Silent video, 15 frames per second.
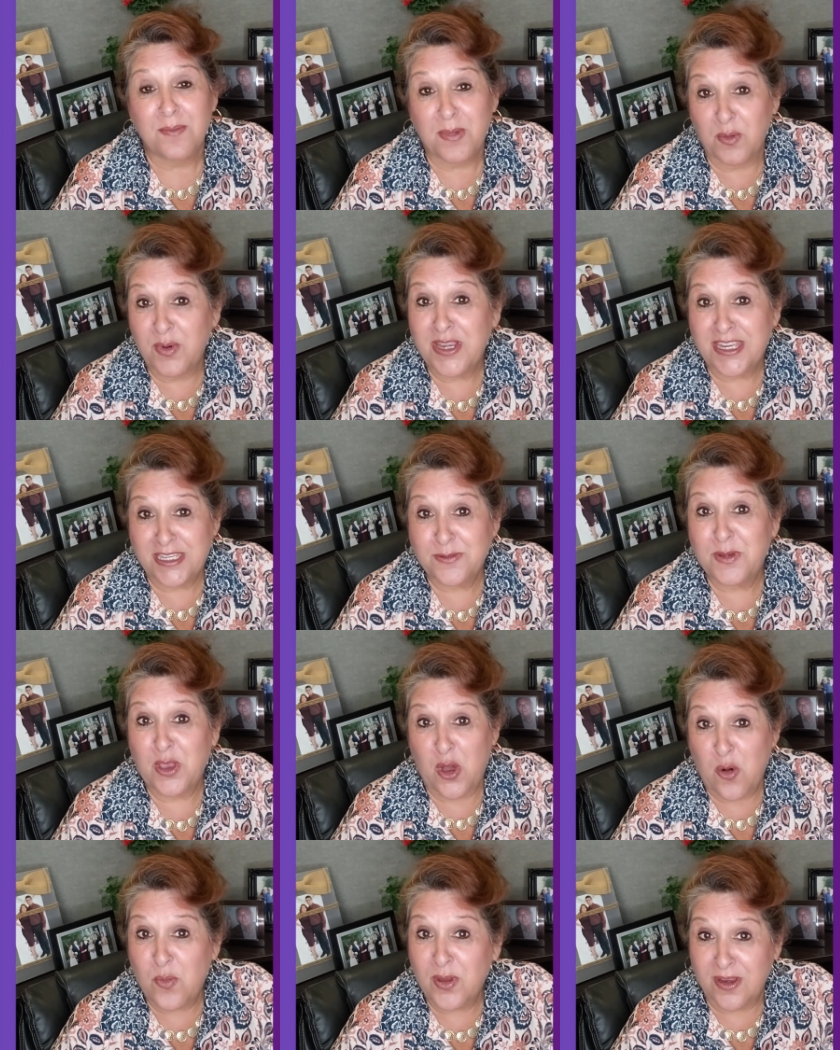But we need to
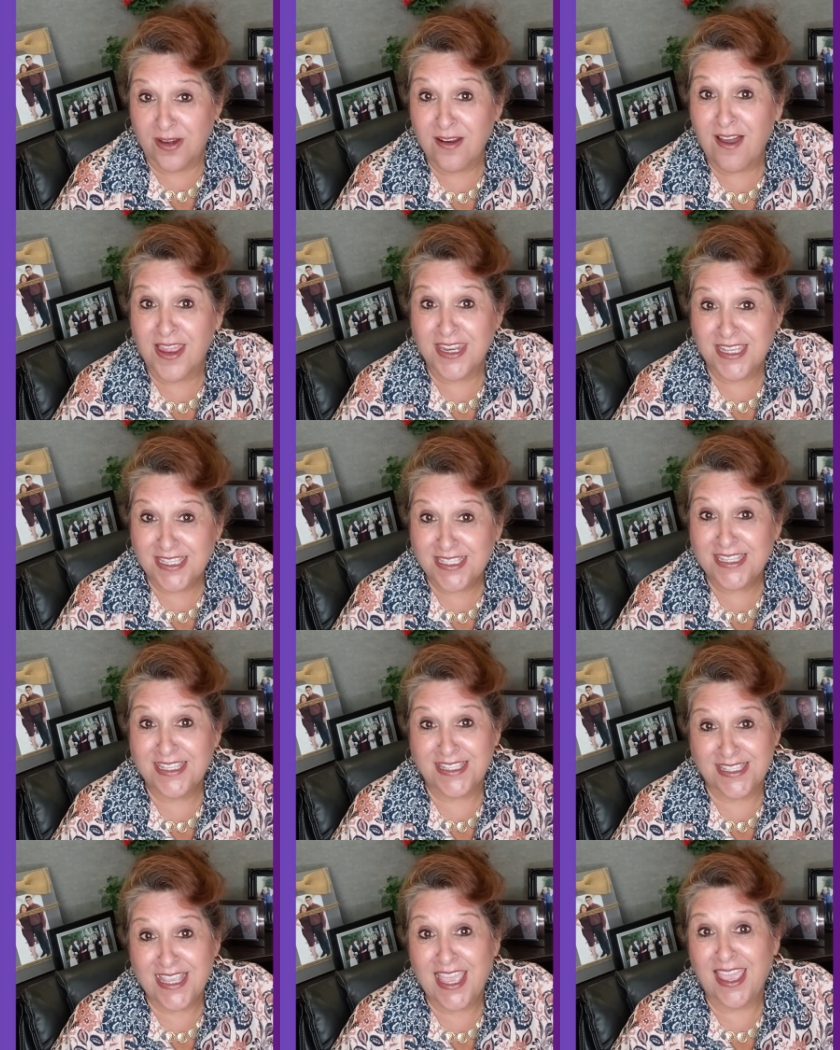be open and honest
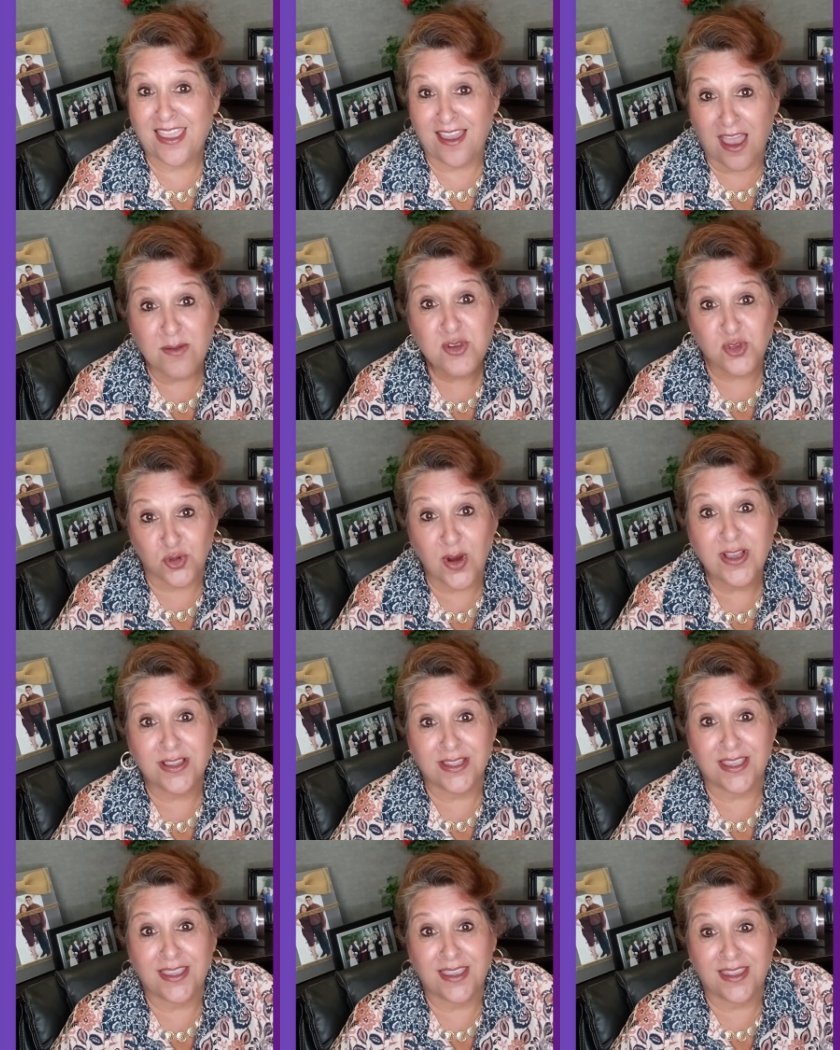and say, I'm
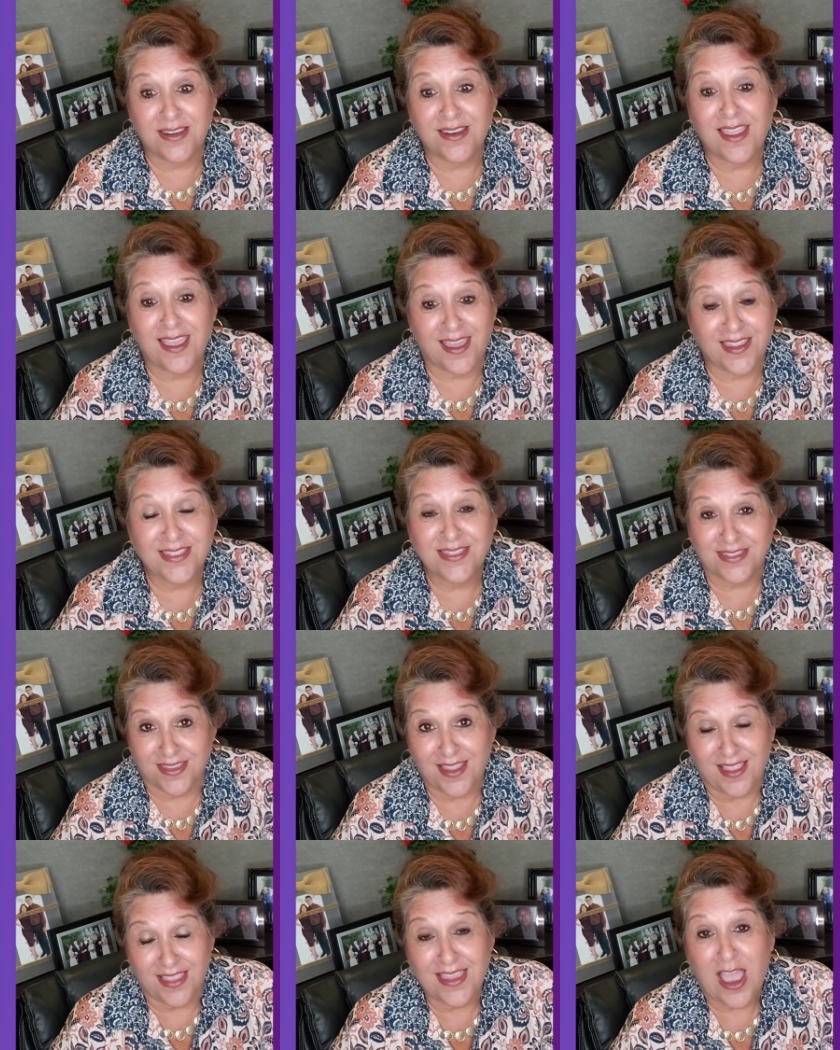struggling and, and
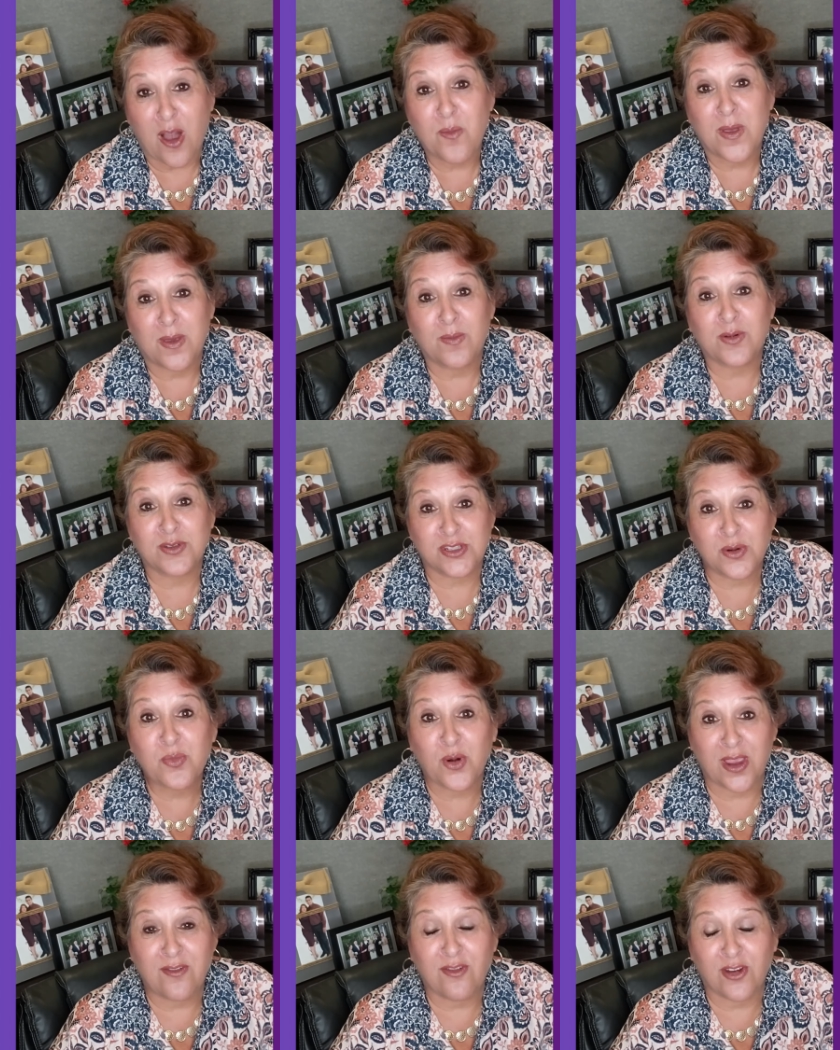allow people to
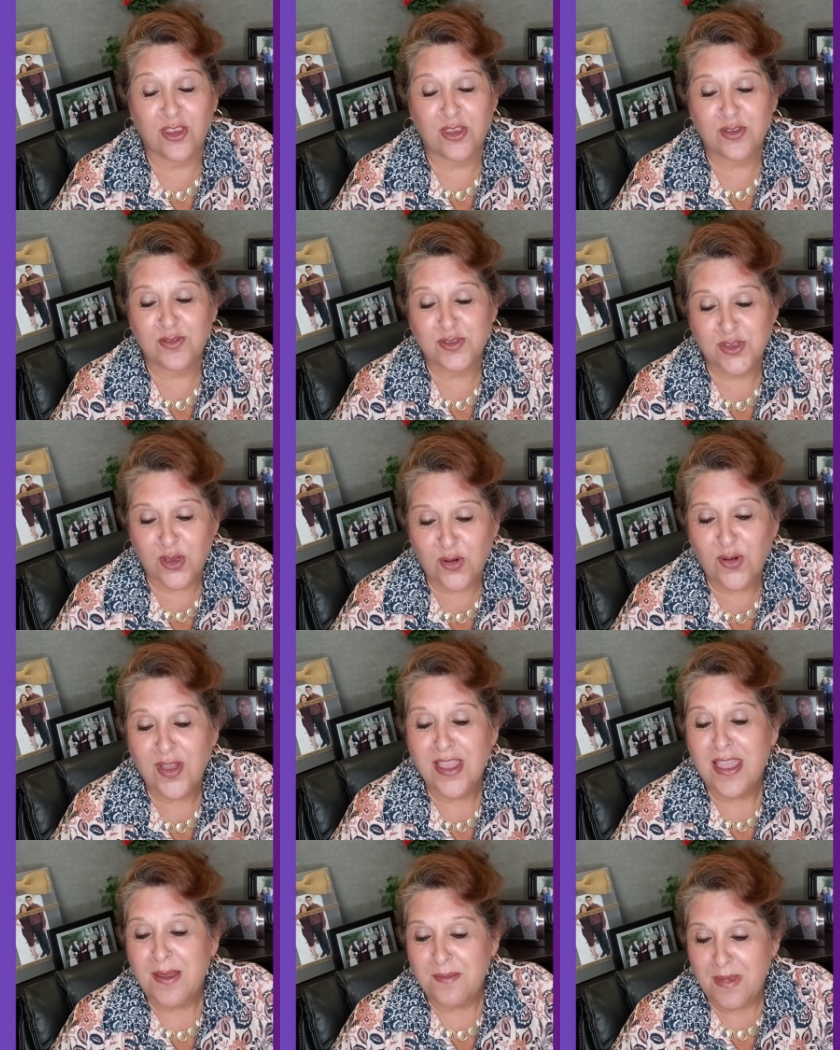pray for you. So
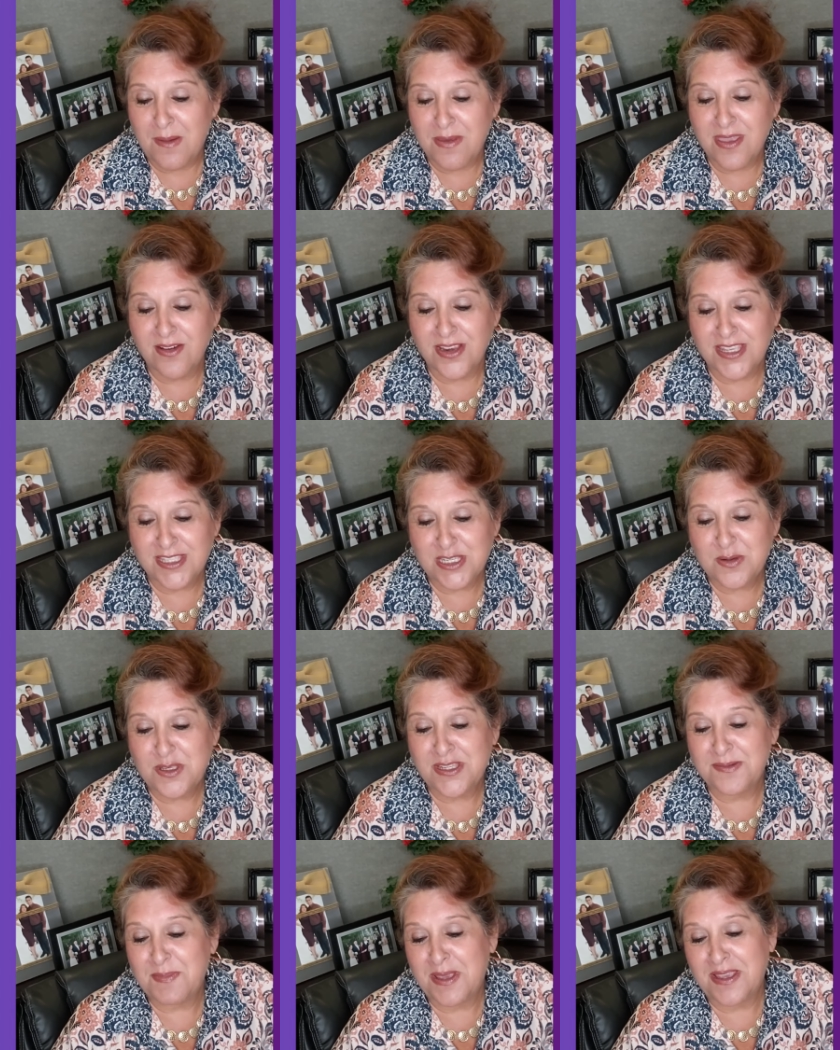maybe there needs to,
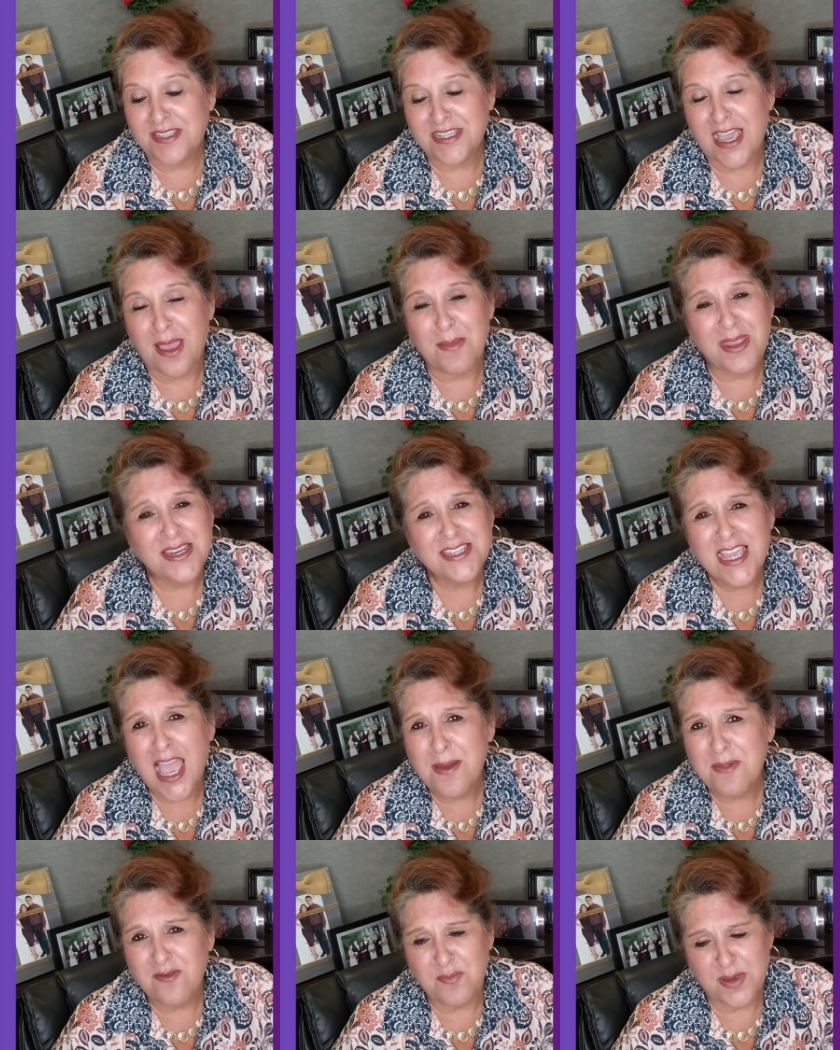to be a time and a
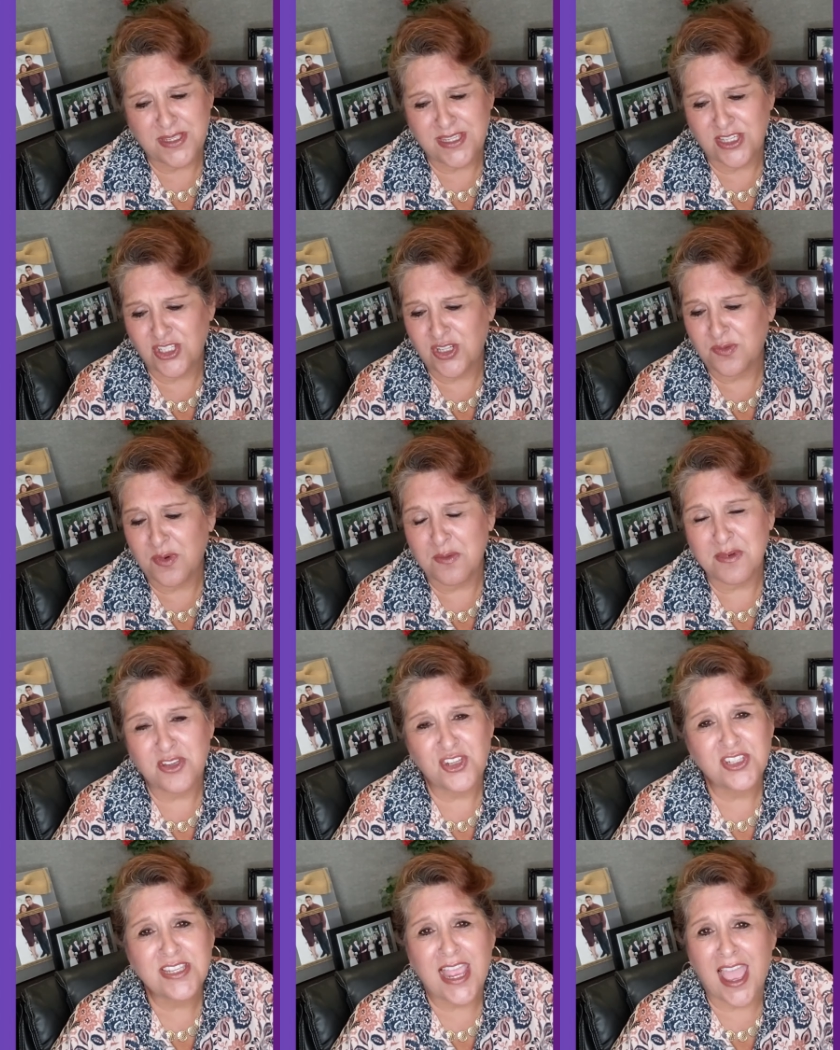time of petition where we
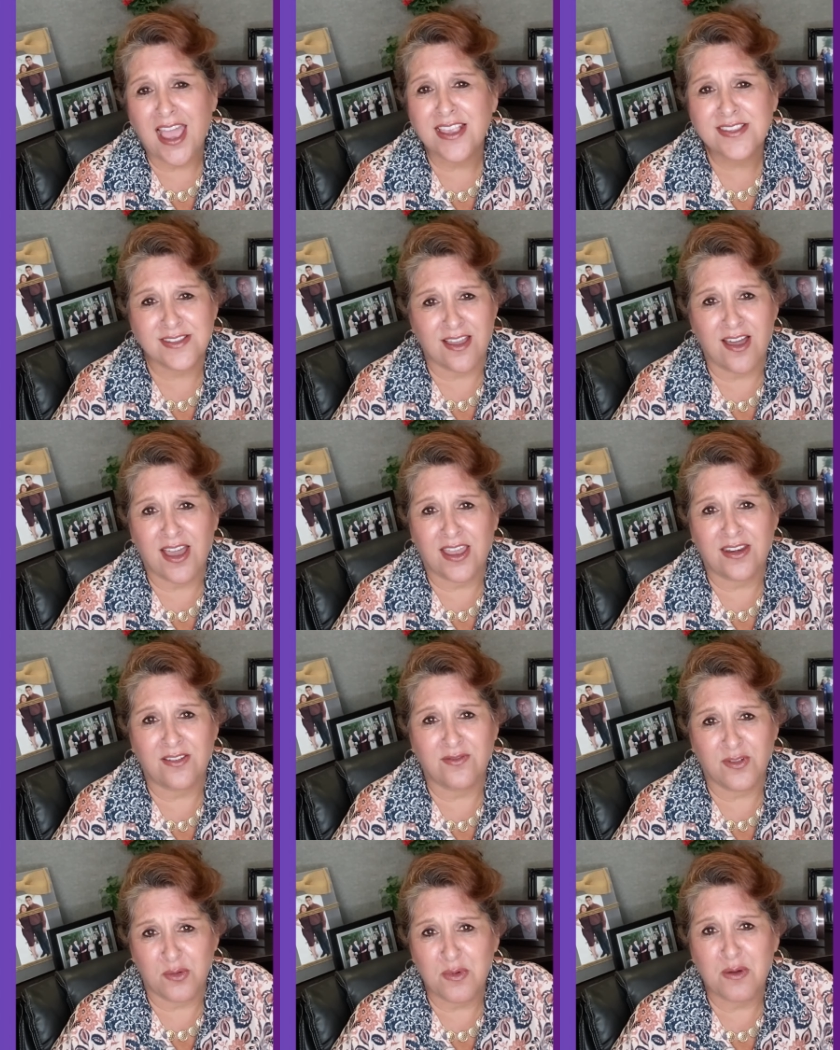just ask God
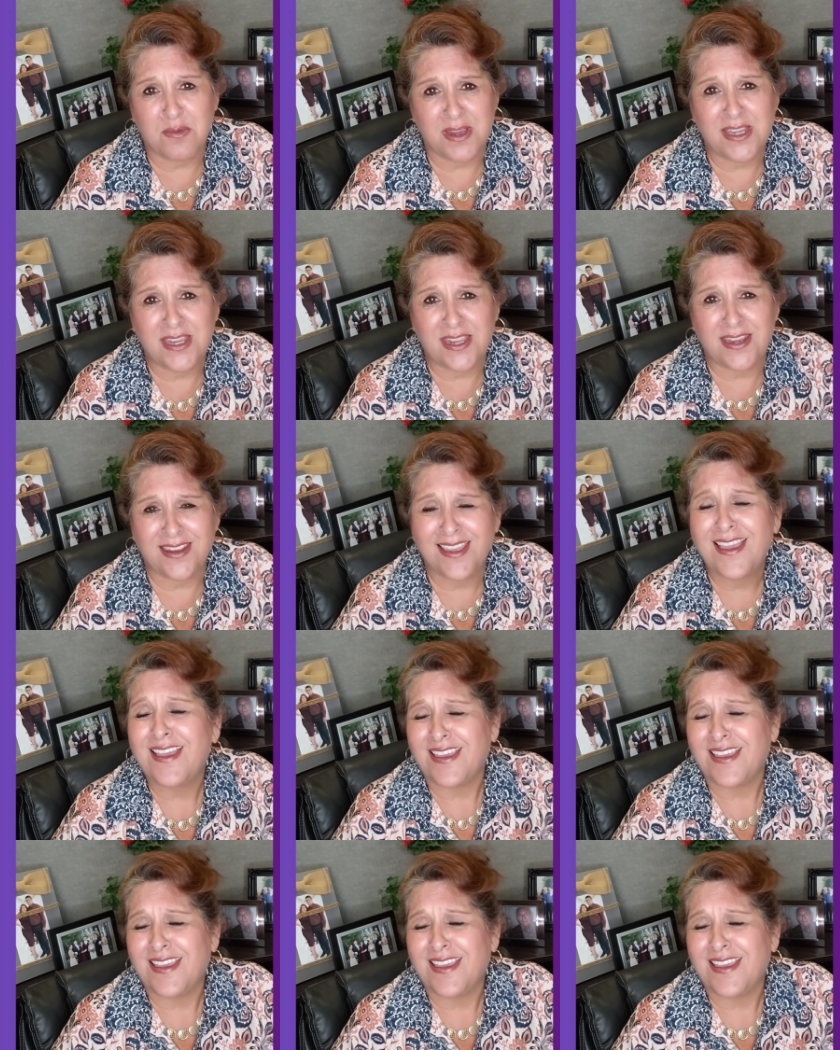for what we need.